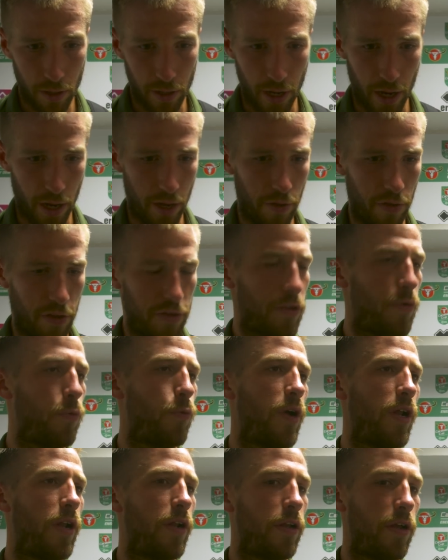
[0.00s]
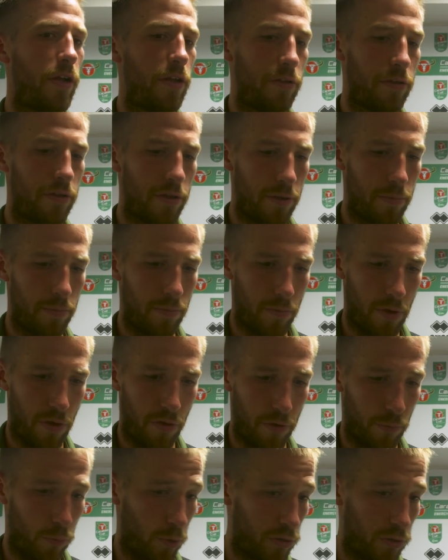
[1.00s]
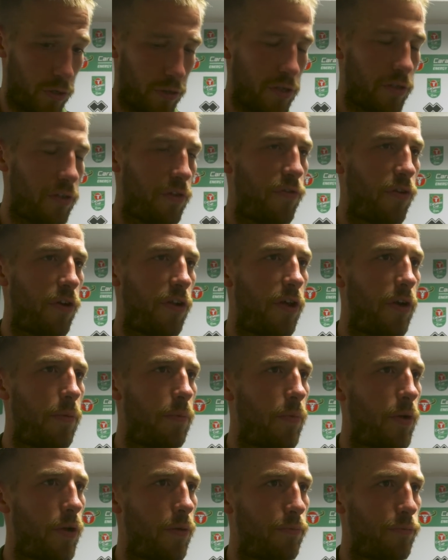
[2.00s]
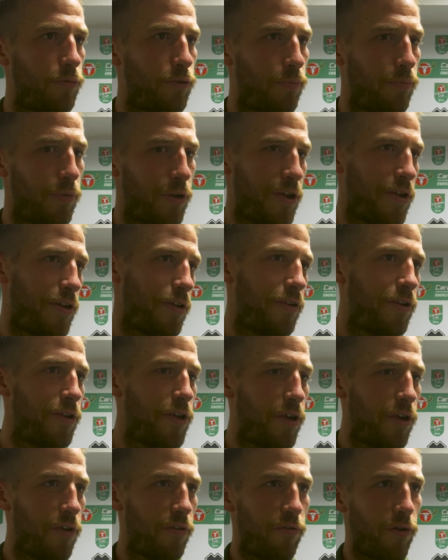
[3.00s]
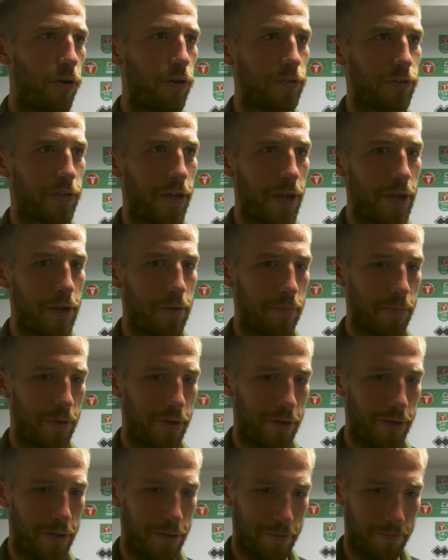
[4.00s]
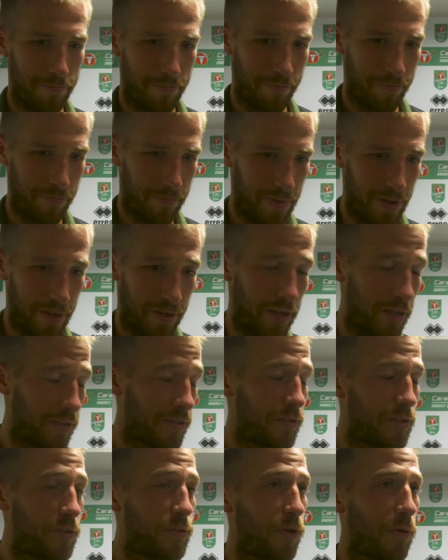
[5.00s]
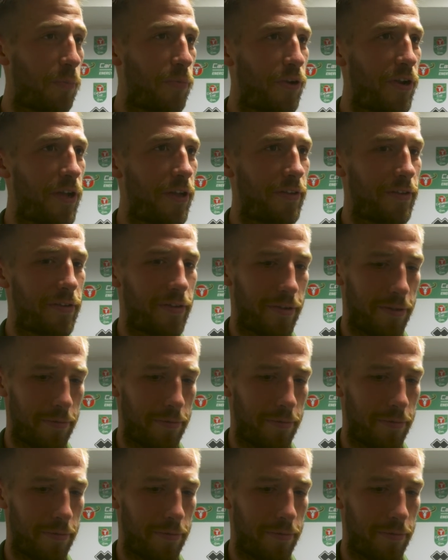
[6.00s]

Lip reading: Yeah, they did well, and I think it was not easy for them to play first game against this opponent.